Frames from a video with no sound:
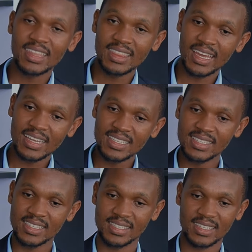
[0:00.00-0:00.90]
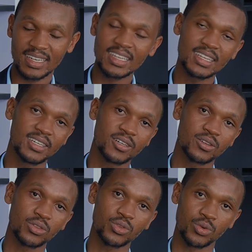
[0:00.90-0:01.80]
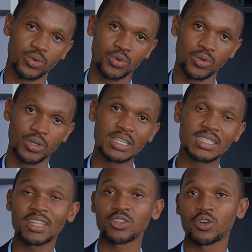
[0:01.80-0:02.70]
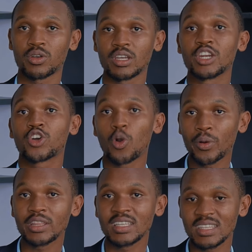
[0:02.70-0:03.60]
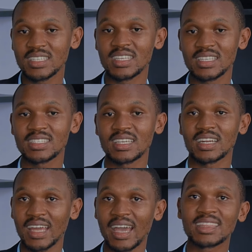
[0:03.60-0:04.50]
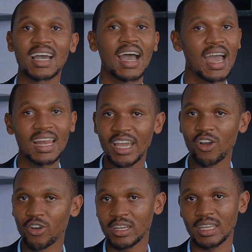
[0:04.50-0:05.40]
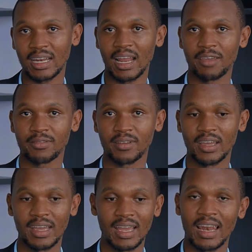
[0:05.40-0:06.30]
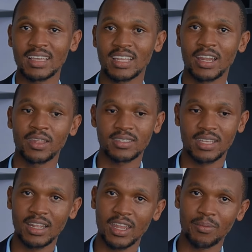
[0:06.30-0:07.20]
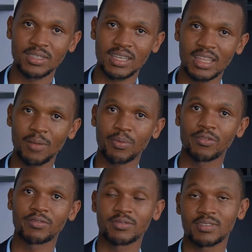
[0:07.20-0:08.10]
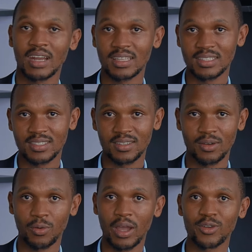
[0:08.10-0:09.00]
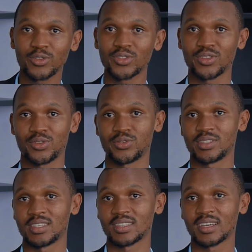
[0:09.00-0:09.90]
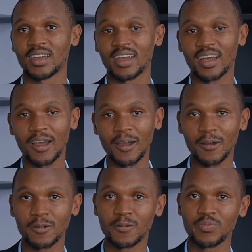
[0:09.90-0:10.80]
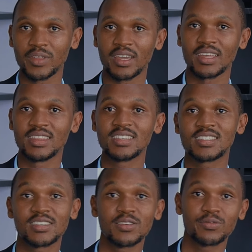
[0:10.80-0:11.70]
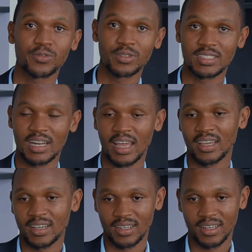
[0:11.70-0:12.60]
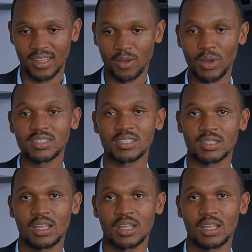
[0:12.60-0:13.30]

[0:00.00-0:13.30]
There is need to start incorporating these things in diet earlier on in life like selenium is a type of nuts. Why not use it? Mm. Uh, these seafoods, like uh, the ones